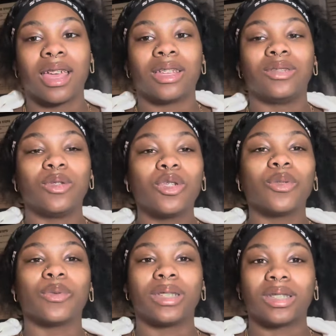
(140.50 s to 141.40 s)
do
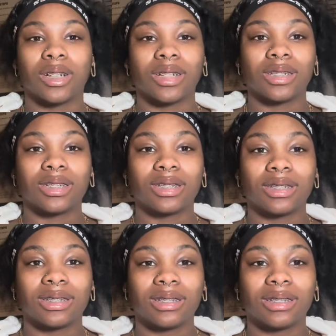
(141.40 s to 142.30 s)
your research
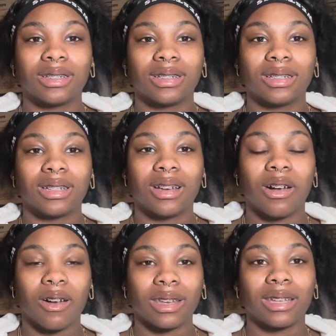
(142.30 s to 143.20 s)

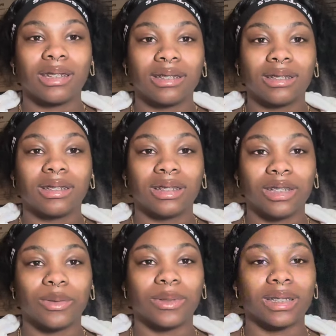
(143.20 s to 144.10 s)
on it,
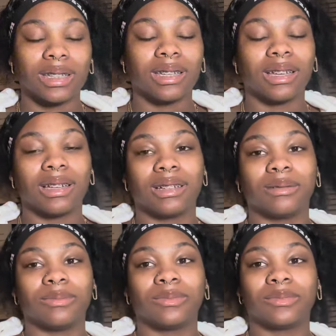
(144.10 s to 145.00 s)
literally.
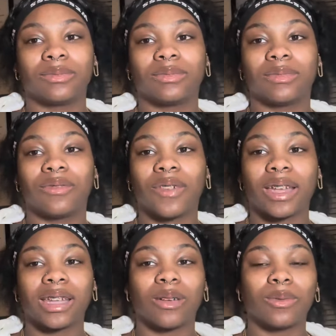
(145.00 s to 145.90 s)

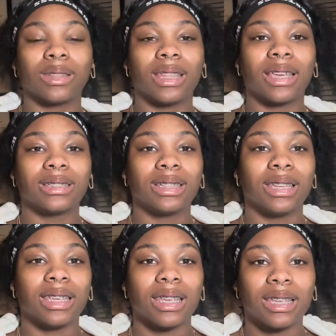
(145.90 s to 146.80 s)
Find out what the
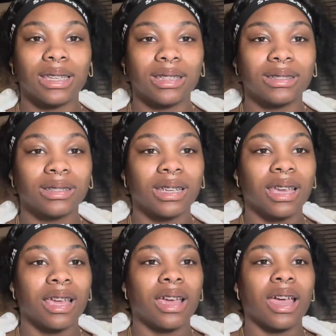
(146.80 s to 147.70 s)
STD is,
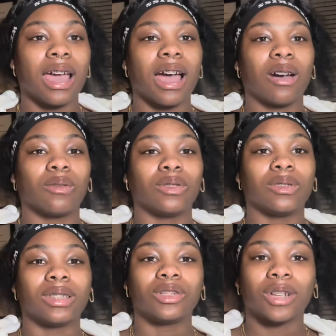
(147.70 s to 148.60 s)
how you
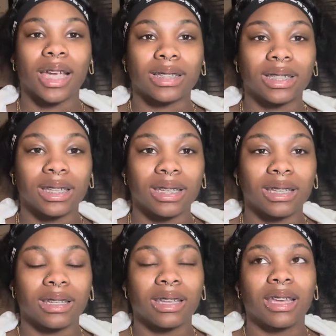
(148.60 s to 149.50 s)
contracted
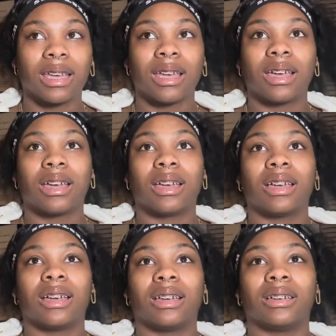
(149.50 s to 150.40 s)
it,
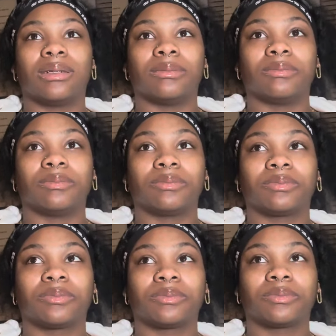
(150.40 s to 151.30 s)

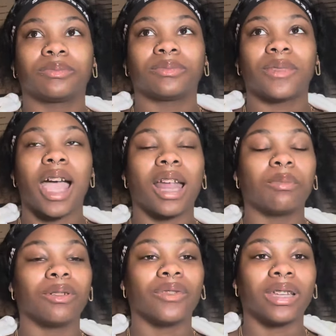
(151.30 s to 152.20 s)
how to
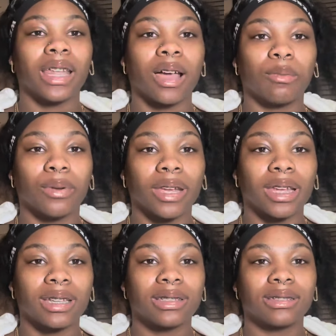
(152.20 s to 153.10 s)
prevent
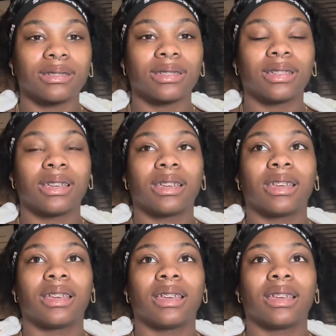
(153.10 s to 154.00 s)
outbreaks.
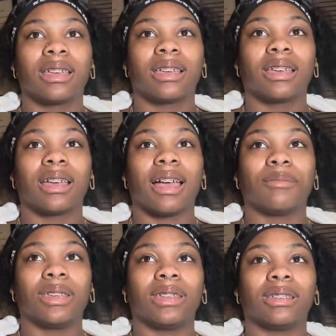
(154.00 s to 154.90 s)
I
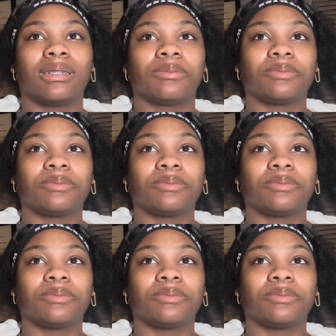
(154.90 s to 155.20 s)
mean,